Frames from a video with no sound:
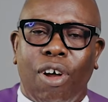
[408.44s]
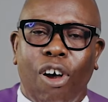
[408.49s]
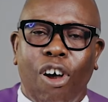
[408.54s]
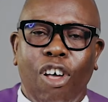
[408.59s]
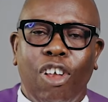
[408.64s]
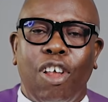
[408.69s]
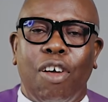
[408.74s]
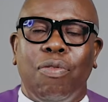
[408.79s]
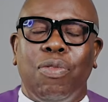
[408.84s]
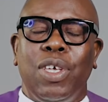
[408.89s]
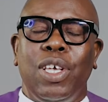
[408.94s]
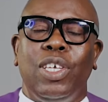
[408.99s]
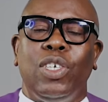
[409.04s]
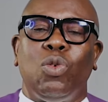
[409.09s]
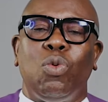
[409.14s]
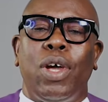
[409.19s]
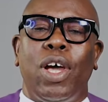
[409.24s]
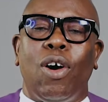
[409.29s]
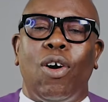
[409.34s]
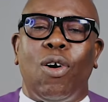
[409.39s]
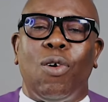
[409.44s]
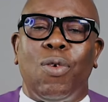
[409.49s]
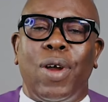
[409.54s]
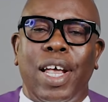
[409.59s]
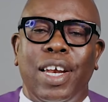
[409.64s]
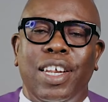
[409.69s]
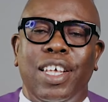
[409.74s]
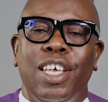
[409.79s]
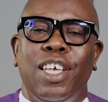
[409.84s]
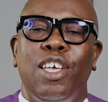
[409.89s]
all of these were
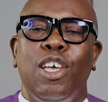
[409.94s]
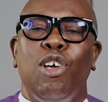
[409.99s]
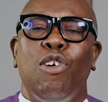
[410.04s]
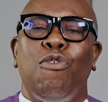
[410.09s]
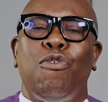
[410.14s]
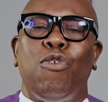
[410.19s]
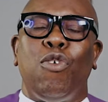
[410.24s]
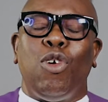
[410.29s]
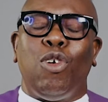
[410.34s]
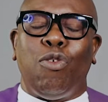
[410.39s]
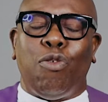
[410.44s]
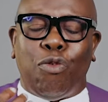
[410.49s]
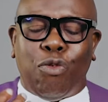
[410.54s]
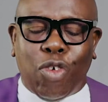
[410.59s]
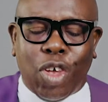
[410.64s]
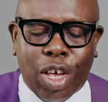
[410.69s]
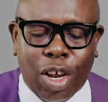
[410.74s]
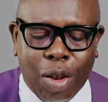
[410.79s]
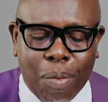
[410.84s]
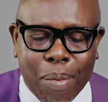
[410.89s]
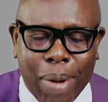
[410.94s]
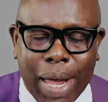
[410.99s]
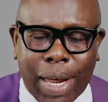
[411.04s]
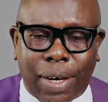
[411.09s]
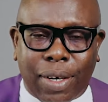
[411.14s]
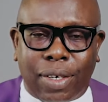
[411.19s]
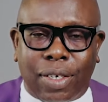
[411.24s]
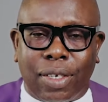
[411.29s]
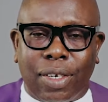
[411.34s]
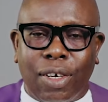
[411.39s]
already
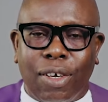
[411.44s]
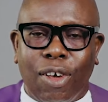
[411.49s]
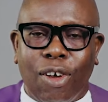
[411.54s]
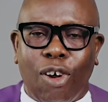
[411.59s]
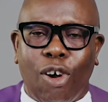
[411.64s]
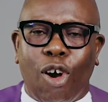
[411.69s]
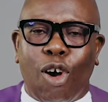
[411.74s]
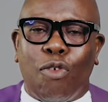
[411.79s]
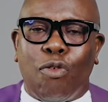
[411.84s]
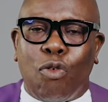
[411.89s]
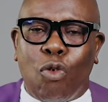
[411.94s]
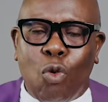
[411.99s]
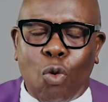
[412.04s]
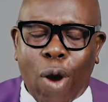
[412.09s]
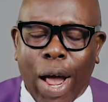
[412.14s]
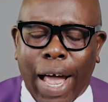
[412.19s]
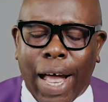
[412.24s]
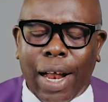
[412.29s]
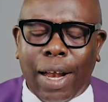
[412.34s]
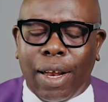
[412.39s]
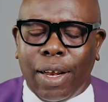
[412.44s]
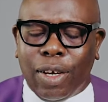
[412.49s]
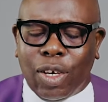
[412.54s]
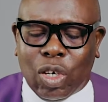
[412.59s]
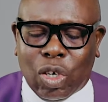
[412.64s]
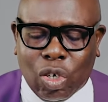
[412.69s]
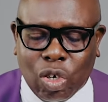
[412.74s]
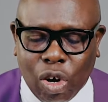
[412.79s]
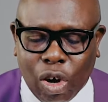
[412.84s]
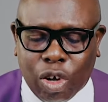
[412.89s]
fulfillment of
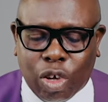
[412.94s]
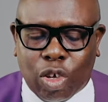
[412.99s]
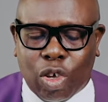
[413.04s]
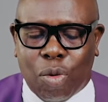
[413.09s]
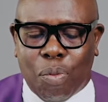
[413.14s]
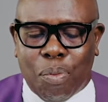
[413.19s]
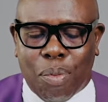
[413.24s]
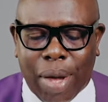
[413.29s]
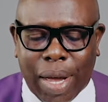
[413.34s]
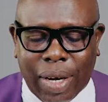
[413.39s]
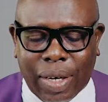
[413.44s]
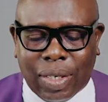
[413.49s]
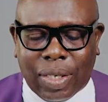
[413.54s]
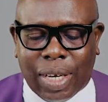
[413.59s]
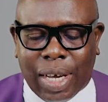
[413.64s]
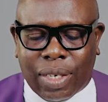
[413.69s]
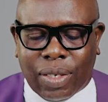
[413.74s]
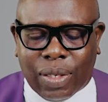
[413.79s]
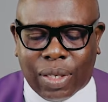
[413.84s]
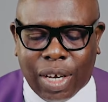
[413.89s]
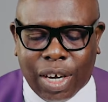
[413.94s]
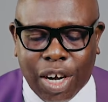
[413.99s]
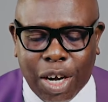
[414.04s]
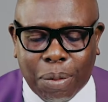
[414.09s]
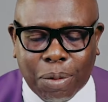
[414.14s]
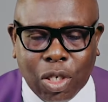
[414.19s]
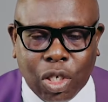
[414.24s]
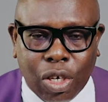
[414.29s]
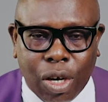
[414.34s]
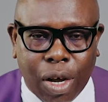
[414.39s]
well-documented
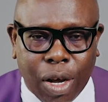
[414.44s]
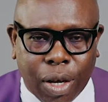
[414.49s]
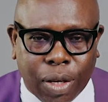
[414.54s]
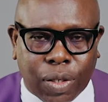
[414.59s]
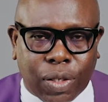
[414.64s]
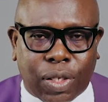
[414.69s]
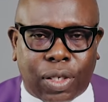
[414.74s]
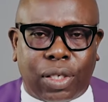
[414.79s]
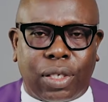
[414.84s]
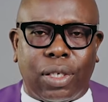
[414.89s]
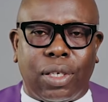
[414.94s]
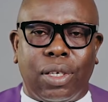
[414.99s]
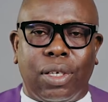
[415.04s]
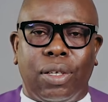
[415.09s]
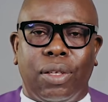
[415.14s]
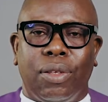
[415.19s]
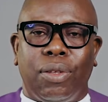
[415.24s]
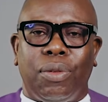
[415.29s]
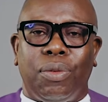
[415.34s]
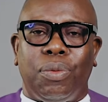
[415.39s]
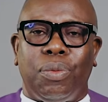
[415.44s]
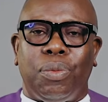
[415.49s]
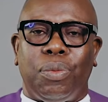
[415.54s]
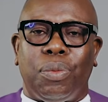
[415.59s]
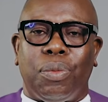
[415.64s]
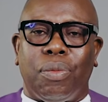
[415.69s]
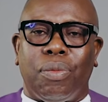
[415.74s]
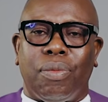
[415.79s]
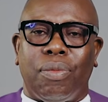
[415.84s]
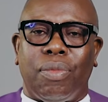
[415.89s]
scriptures.
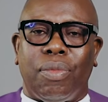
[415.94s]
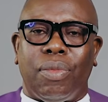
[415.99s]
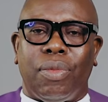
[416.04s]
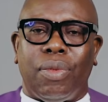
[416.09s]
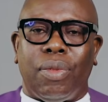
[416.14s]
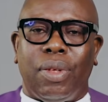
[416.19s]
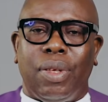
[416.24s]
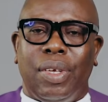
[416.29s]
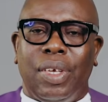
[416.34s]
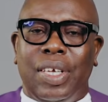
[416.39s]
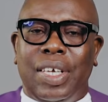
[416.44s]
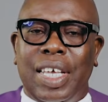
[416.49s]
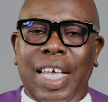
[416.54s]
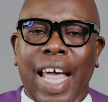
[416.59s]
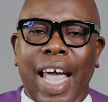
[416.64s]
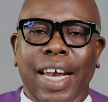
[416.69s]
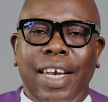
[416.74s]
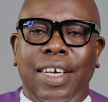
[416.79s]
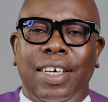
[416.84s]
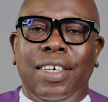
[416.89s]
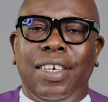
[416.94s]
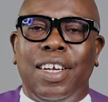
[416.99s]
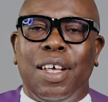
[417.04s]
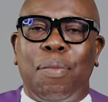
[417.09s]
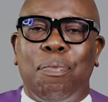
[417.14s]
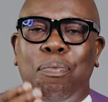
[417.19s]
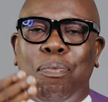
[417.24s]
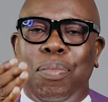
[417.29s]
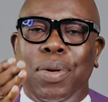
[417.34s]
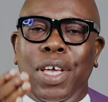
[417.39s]
Yet
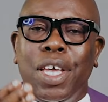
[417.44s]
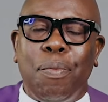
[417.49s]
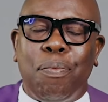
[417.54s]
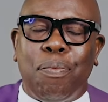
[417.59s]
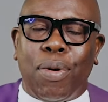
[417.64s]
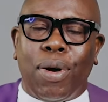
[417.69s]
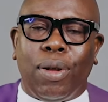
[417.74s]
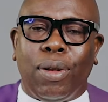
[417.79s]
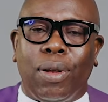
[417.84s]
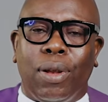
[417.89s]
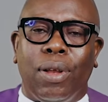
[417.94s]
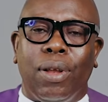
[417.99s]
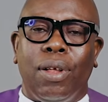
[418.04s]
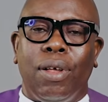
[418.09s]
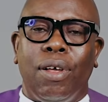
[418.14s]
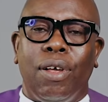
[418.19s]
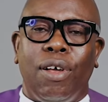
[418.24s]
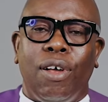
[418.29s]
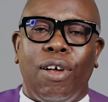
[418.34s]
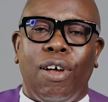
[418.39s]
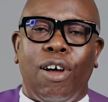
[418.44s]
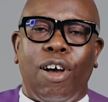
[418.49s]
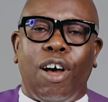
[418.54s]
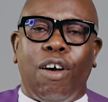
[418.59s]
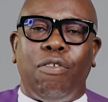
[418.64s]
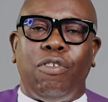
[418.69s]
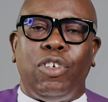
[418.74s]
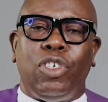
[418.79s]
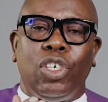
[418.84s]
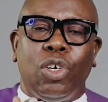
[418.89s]
the people
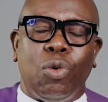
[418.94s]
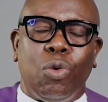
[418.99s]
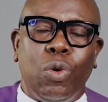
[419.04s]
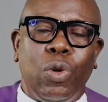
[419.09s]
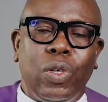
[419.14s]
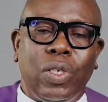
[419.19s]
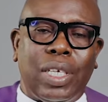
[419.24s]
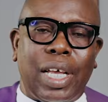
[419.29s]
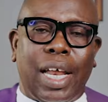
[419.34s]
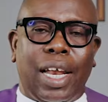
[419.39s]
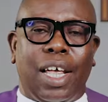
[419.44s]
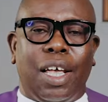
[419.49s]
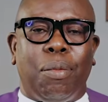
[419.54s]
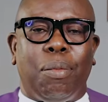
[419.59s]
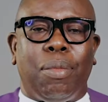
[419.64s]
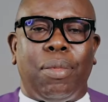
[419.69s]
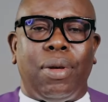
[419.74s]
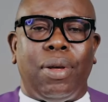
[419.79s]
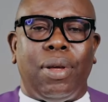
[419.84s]
of Jerusalem,